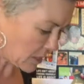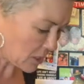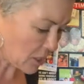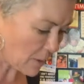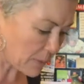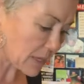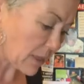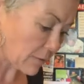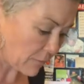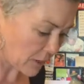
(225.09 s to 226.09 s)
the topping, and
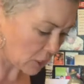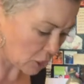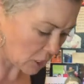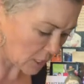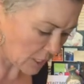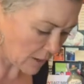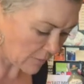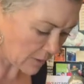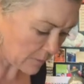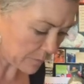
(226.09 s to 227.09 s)
then finish it in the oven.